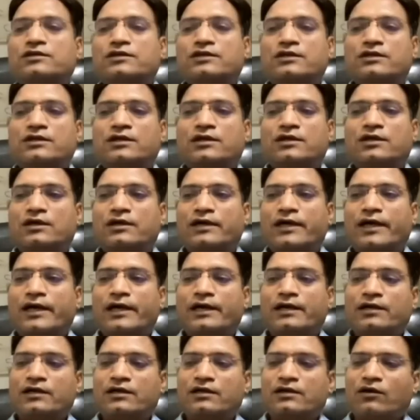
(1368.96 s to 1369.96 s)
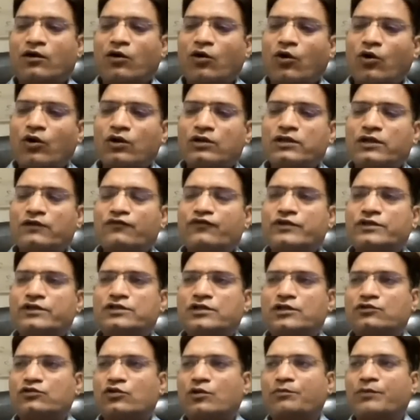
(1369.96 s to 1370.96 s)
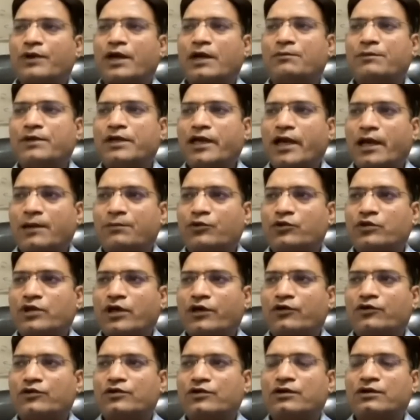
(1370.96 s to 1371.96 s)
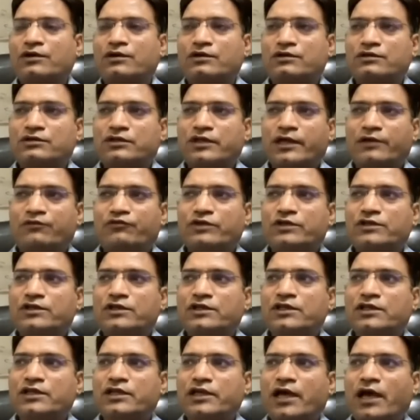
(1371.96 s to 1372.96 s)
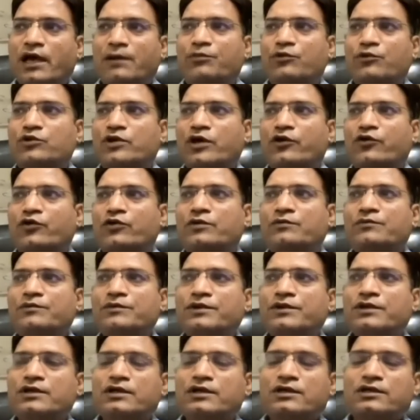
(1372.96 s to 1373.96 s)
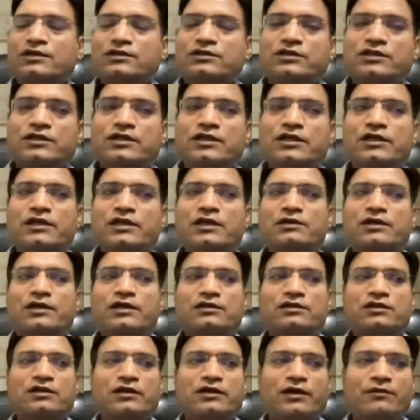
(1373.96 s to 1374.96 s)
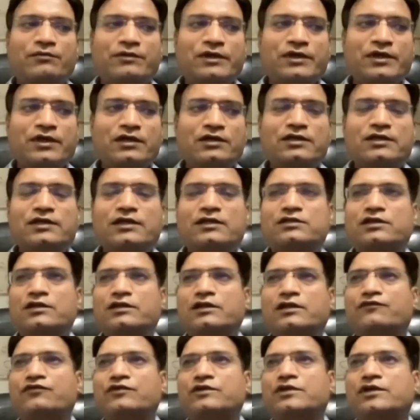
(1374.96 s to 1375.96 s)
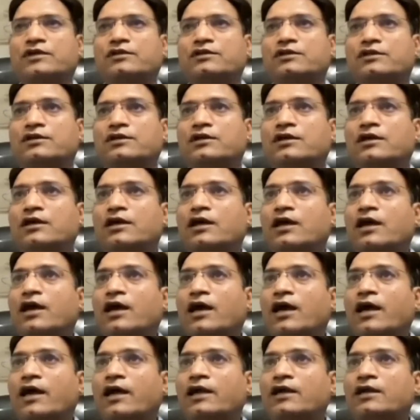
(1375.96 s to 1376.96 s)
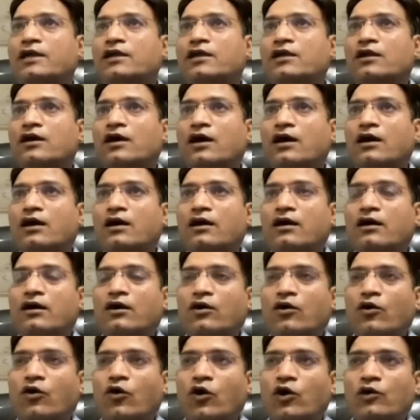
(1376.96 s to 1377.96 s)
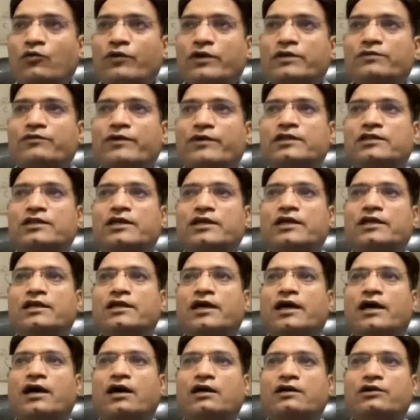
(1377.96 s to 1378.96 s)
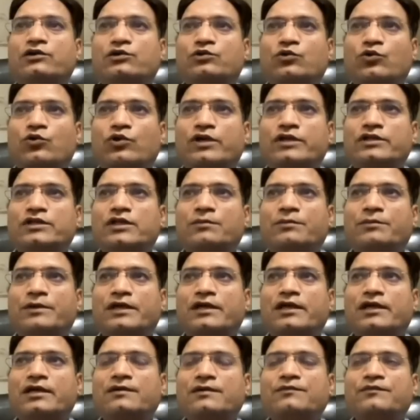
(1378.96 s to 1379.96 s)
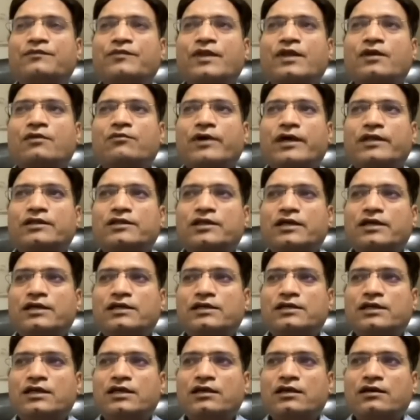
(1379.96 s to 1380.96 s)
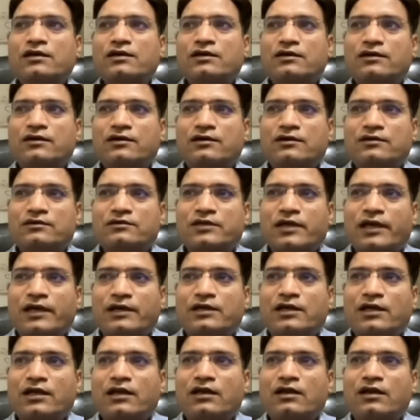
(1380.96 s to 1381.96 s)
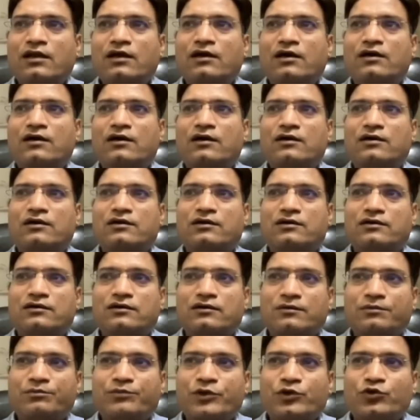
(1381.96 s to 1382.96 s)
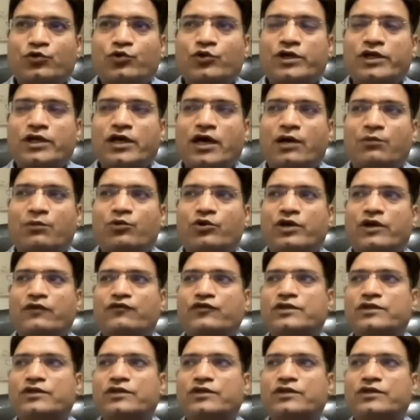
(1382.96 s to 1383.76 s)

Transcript: Uh, and all the features of primary hypothyroid uh, that we see in a hypothyroidism, seen in a patient having a T S H deficiency. And always when there is, I told in the beginning, when there is a uh, central uh, pituitary hormone